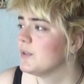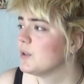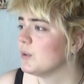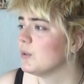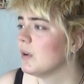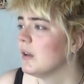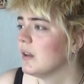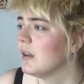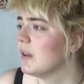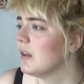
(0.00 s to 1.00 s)
to
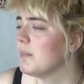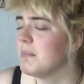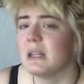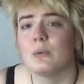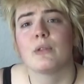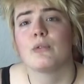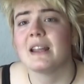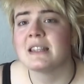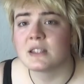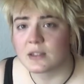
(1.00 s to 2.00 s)
meet with friends